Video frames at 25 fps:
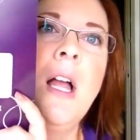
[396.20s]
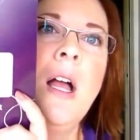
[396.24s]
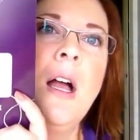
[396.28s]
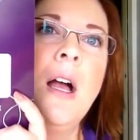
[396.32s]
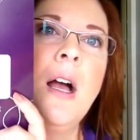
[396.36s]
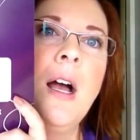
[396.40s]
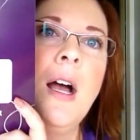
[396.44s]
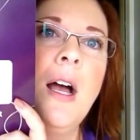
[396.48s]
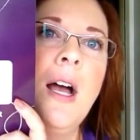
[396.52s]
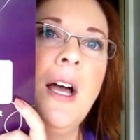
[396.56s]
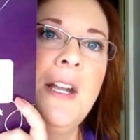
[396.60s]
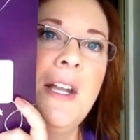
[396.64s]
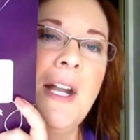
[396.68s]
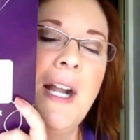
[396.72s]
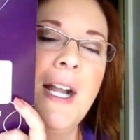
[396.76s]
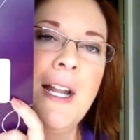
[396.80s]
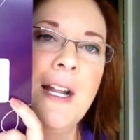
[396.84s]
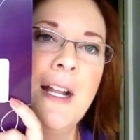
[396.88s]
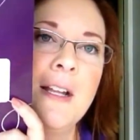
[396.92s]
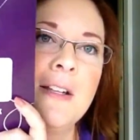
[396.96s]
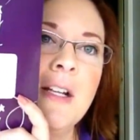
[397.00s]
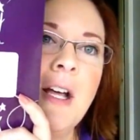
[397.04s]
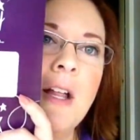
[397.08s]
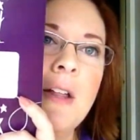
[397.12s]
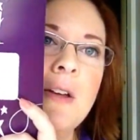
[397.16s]

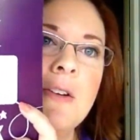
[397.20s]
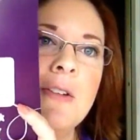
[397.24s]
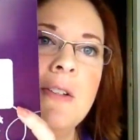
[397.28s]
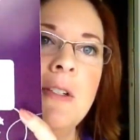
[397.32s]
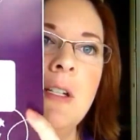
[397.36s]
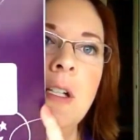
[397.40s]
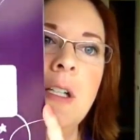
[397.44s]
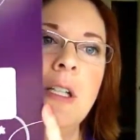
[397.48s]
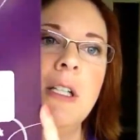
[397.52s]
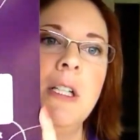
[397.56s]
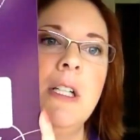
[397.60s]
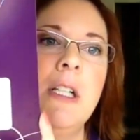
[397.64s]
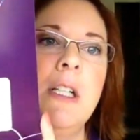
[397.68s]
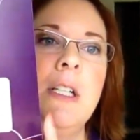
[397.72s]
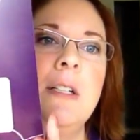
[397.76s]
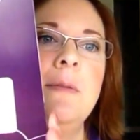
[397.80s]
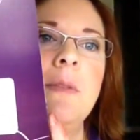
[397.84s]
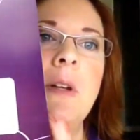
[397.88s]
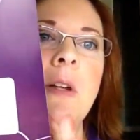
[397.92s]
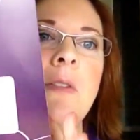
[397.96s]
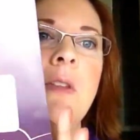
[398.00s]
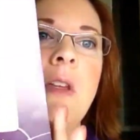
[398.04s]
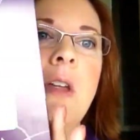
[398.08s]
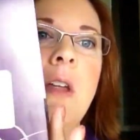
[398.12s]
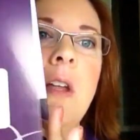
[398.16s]
$99 sticker,
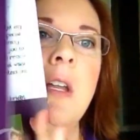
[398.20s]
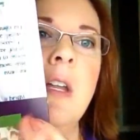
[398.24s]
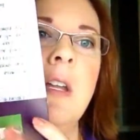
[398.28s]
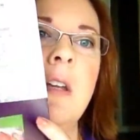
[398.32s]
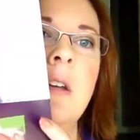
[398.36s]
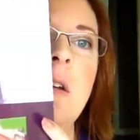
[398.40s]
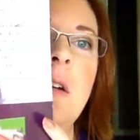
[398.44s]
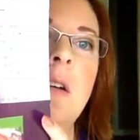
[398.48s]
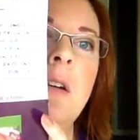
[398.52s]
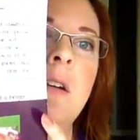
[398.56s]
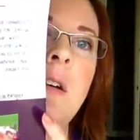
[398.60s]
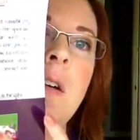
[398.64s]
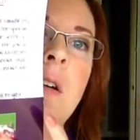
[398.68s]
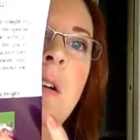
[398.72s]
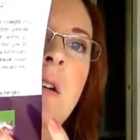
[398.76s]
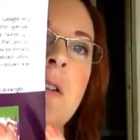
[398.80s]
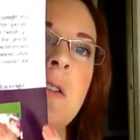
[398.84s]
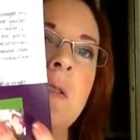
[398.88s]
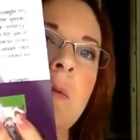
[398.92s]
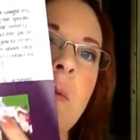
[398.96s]
and then here's